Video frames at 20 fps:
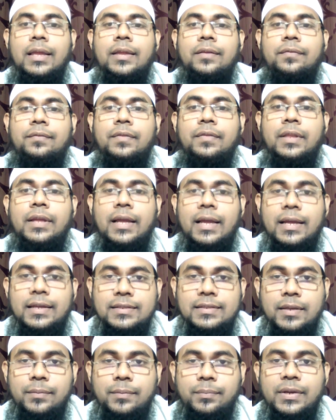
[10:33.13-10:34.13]
If they
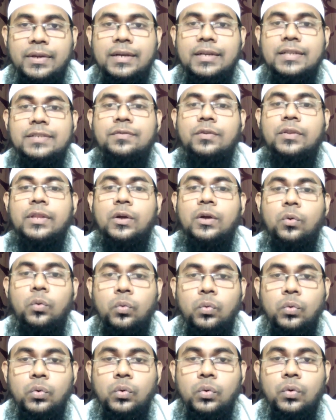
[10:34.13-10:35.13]
accept, it is for their
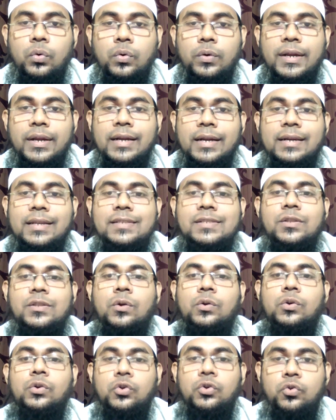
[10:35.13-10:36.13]
own good. It does
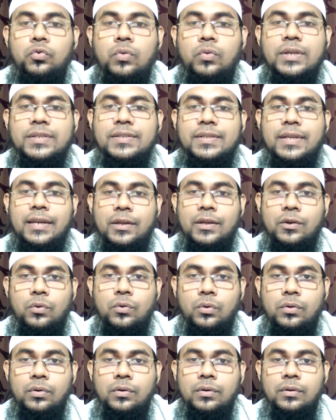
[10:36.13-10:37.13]
not do us any
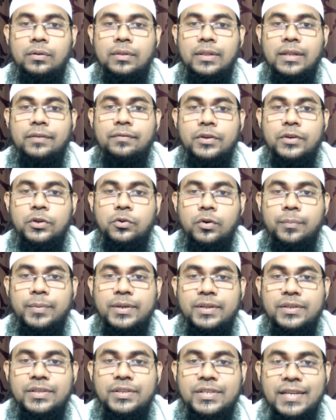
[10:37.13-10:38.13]
good that we should
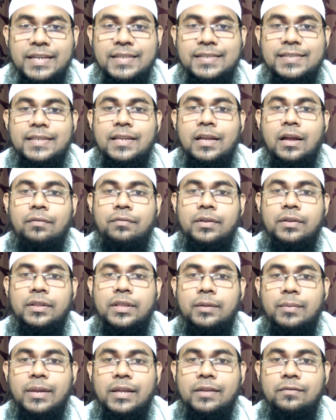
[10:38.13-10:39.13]
be chasing after
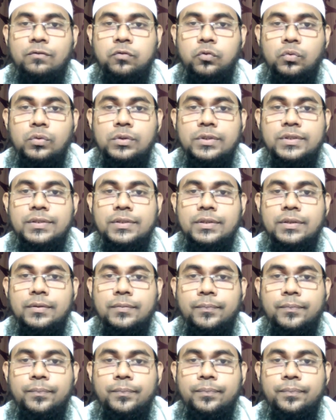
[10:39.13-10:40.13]
them like fools
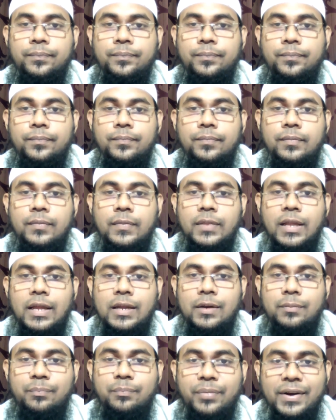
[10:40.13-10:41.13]

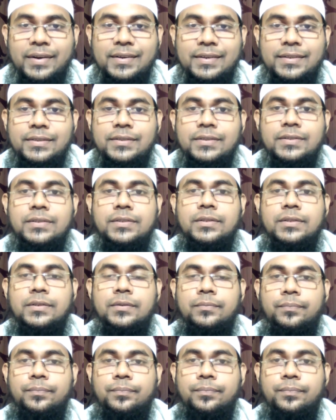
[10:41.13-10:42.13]
and
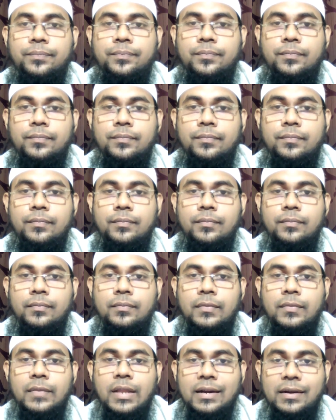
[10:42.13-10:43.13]
predators
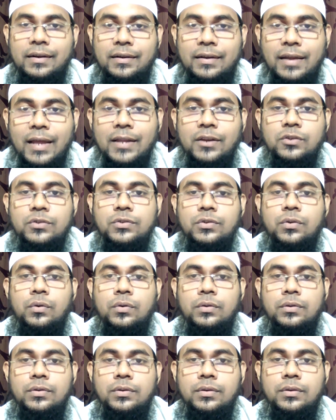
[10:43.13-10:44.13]
and
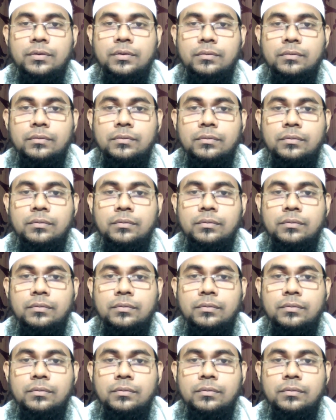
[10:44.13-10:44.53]
dinosaurs.